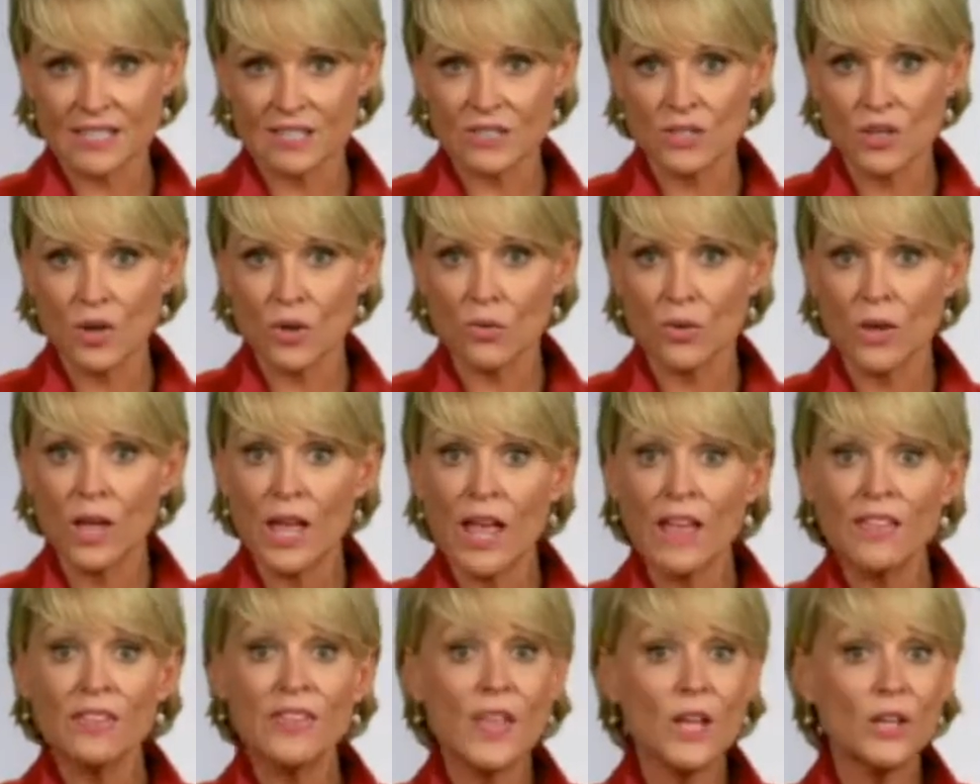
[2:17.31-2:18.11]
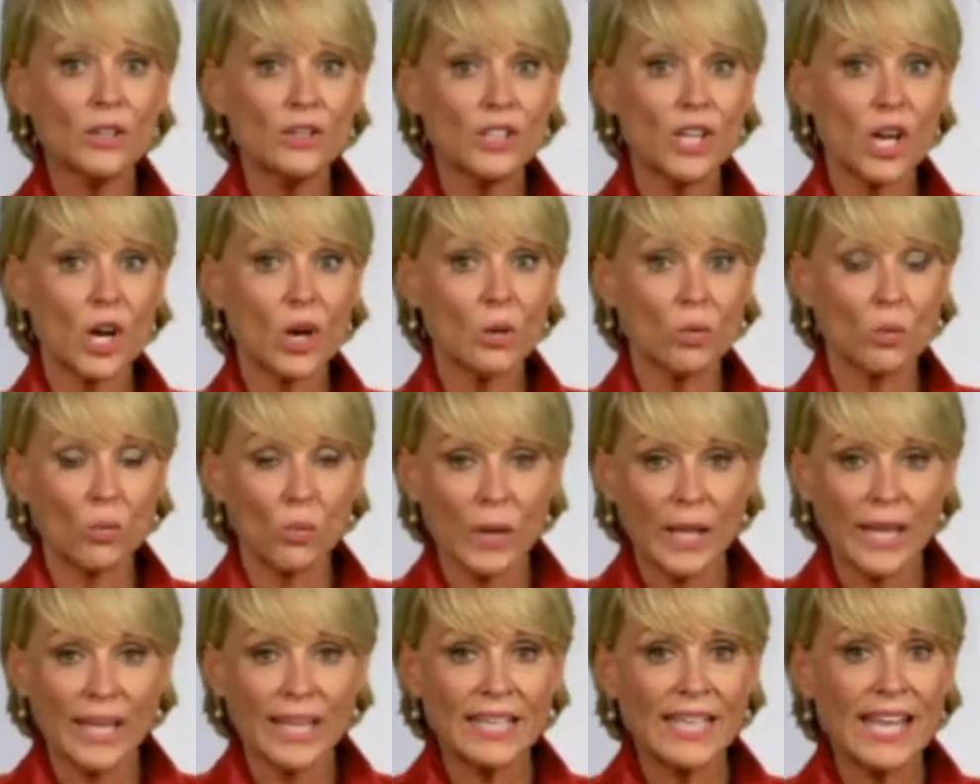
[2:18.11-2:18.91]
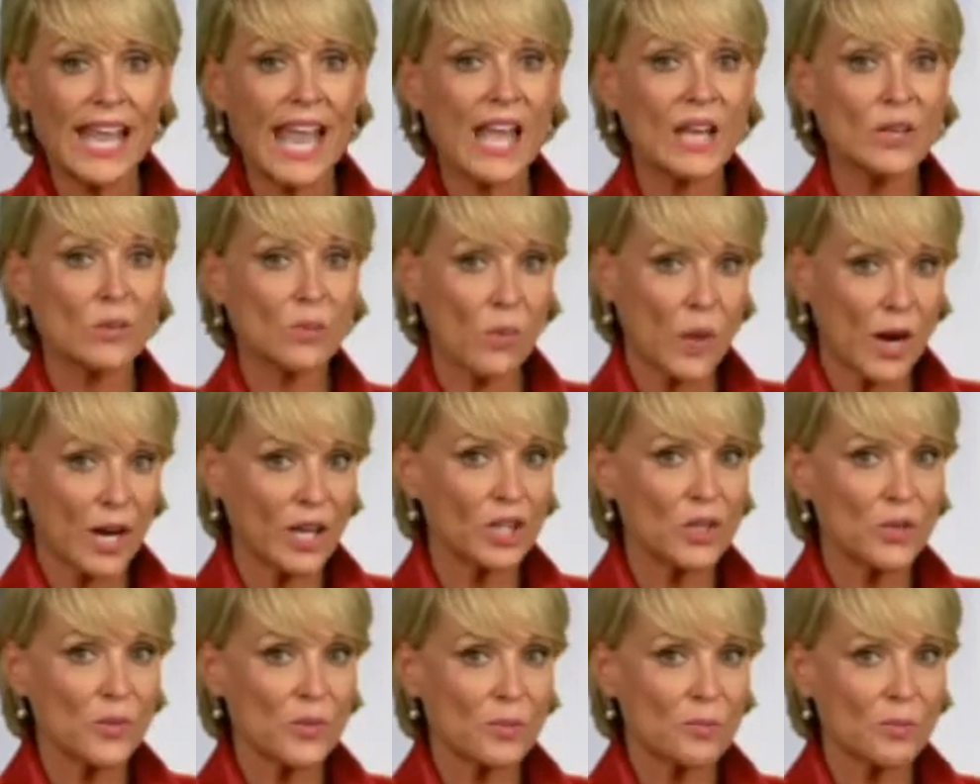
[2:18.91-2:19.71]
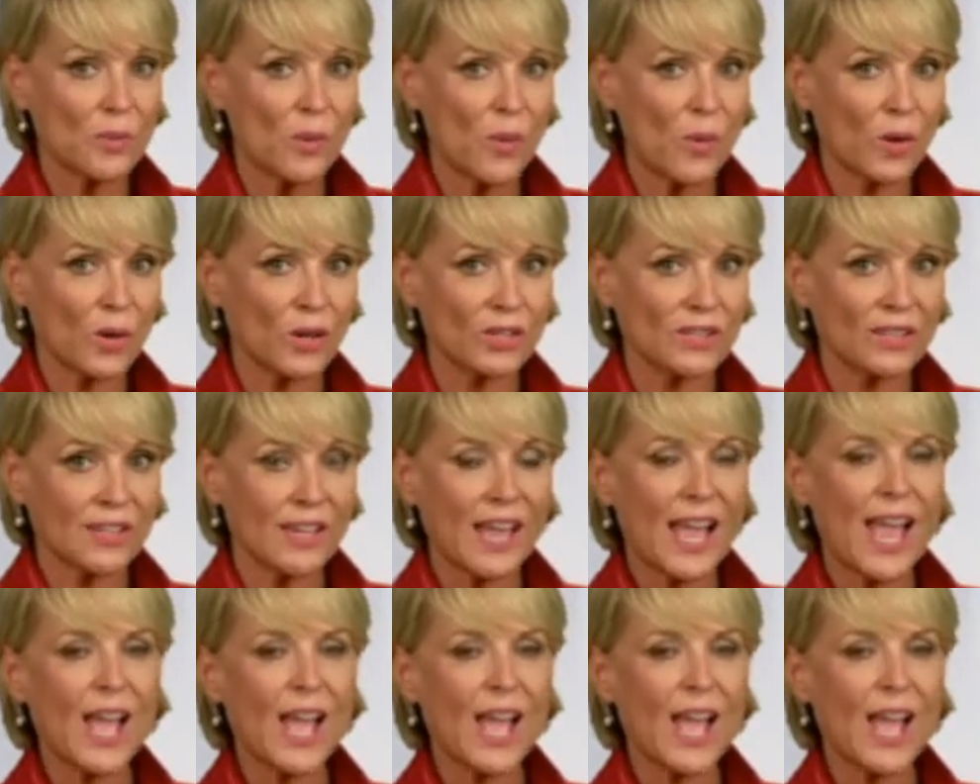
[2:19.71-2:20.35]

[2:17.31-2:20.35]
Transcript: so they'll know when and where to report